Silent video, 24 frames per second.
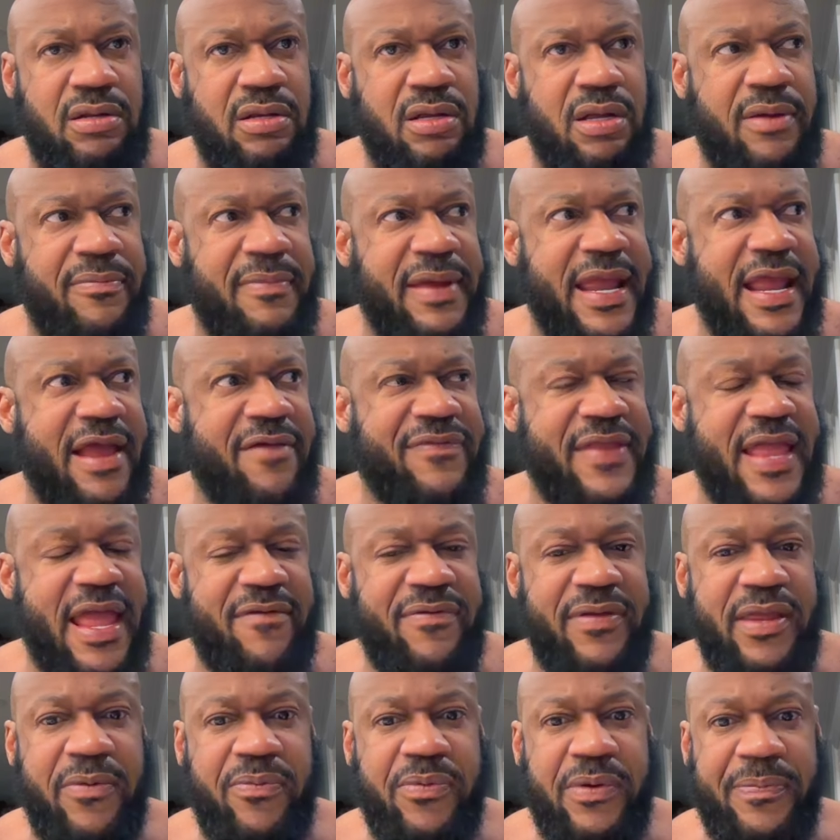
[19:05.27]
I may have to
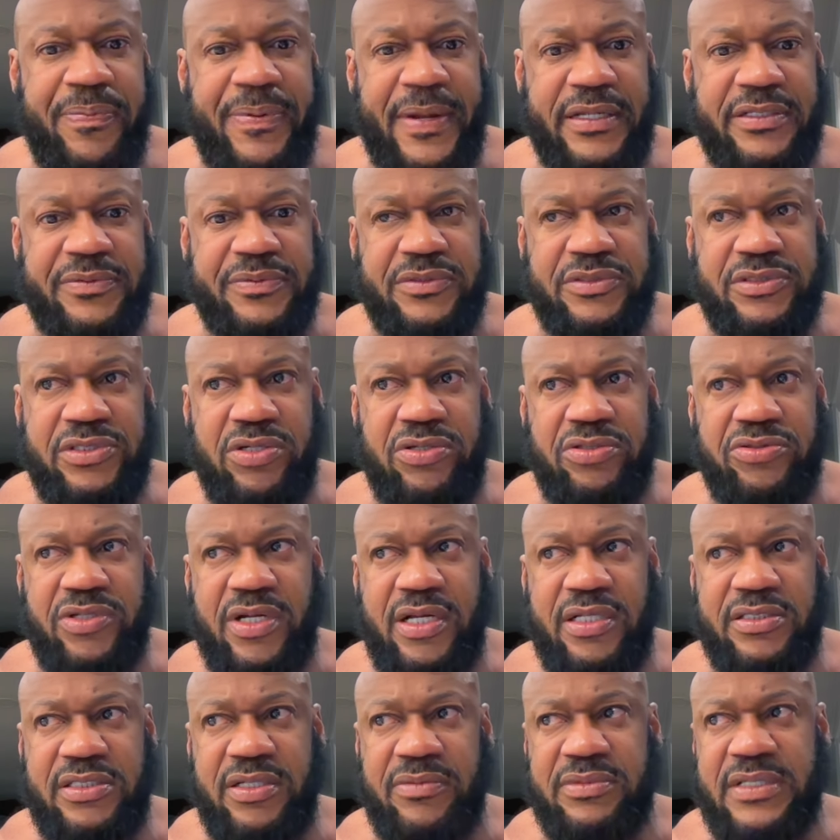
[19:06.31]
have hip replacement surgery
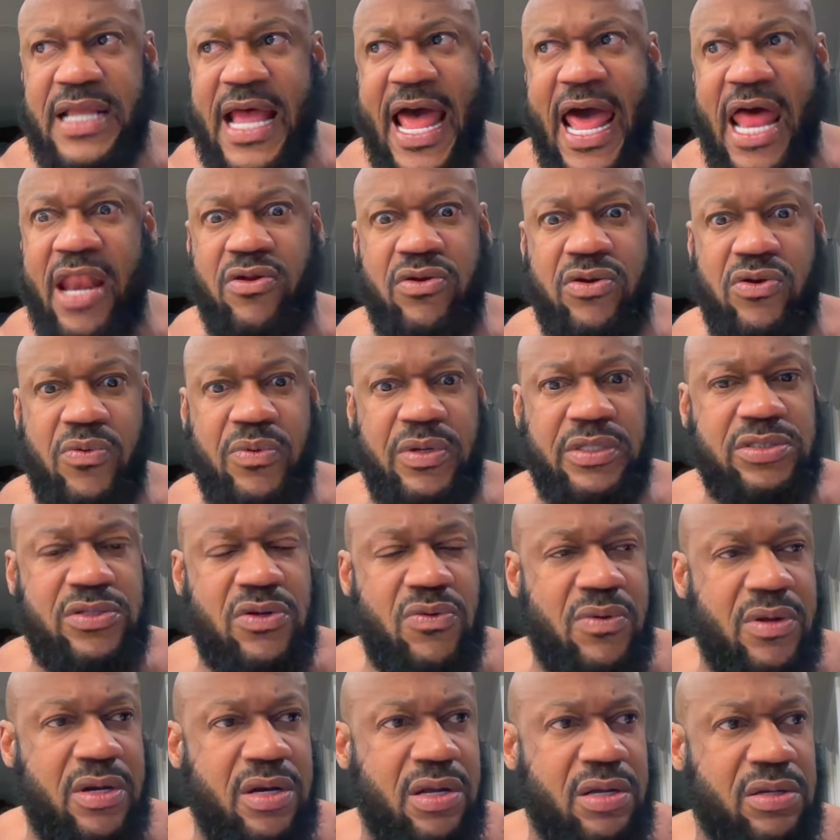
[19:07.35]
or I don't know what's
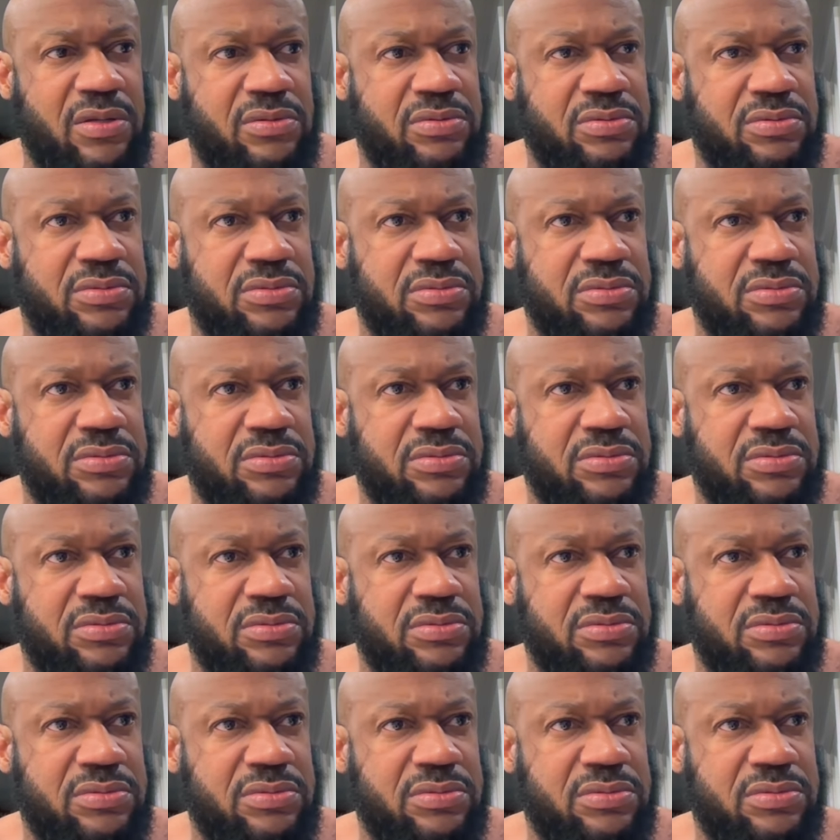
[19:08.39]
going on.